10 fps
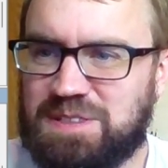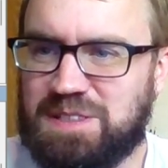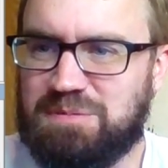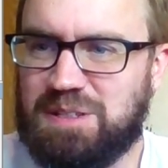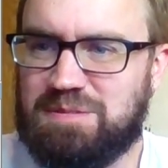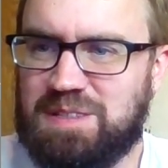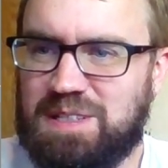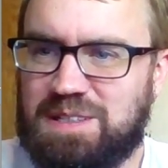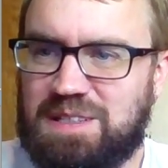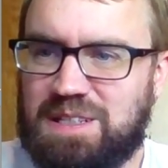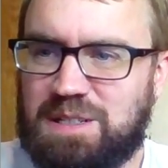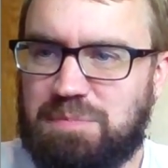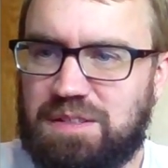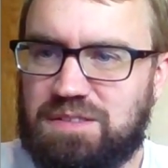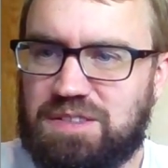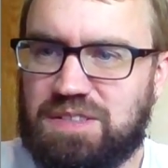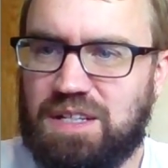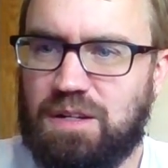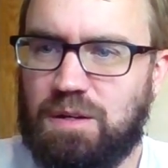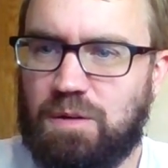sometimes needed in a pinch,
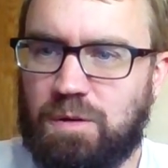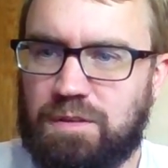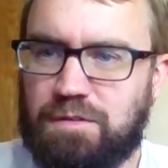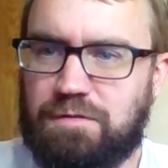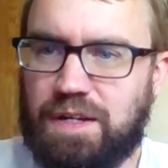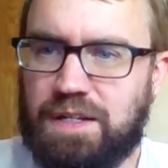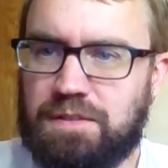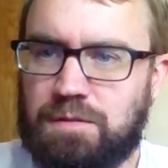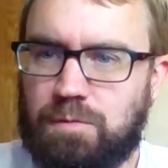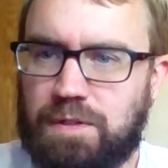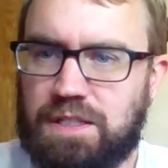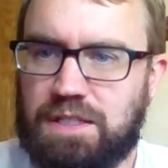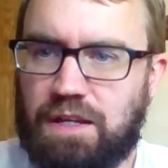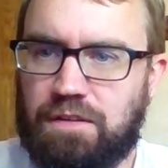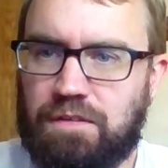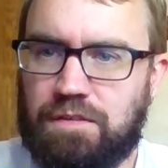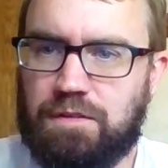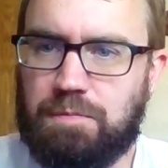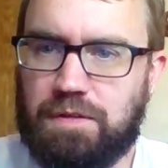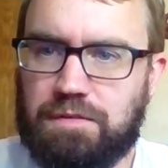or the final winning guess in this
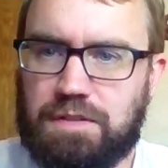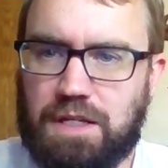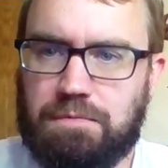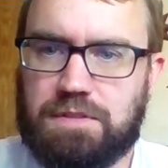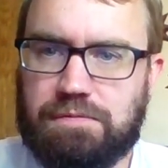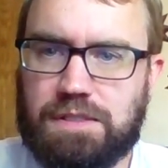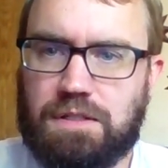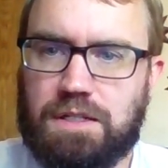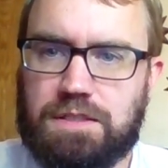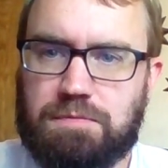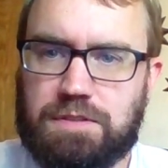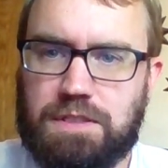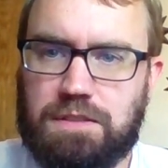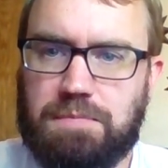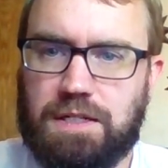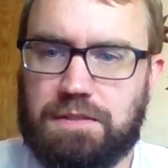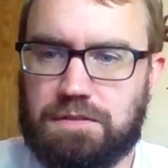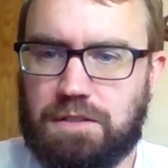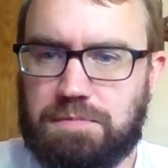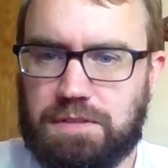puzzle's game of 70 cross, preceded by a
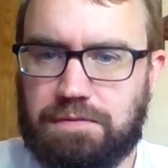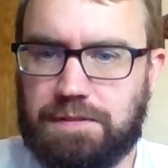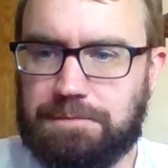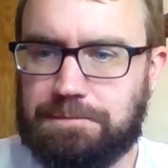description of it.